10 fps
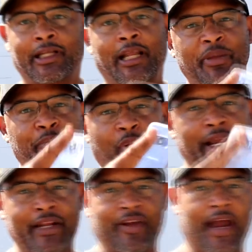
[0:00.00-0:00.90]
Let me
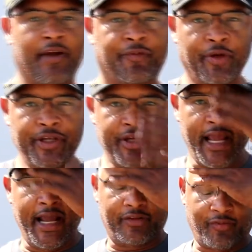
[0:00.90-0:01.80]
break it down for you
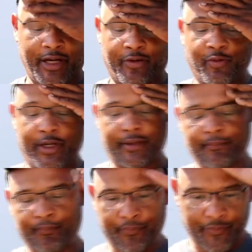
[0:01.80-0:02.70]
guys right quick.
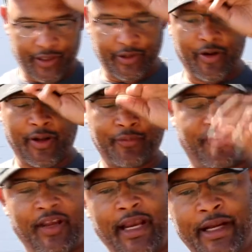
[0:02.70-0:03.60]
You know what I'm
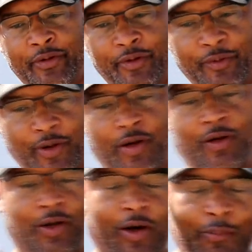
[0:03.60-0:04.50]
saying? On
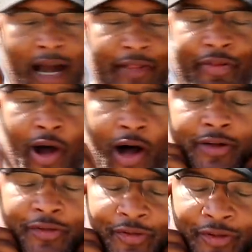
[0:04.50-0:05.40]
on, on my
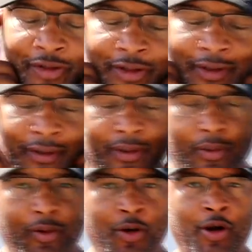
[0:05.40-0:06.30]
thoughts
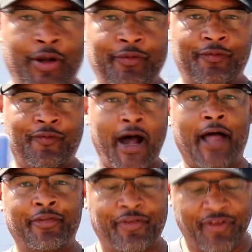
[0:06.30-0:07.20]
on
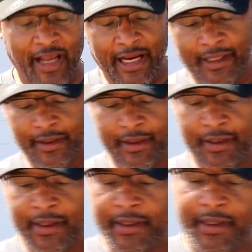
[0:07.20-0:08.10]
Father's Day
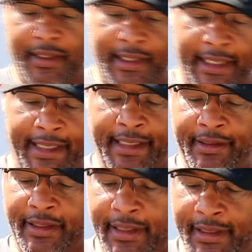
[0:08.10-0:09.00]

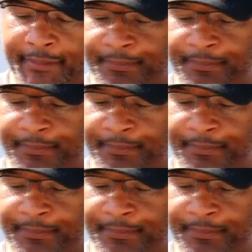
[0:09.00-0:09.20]
and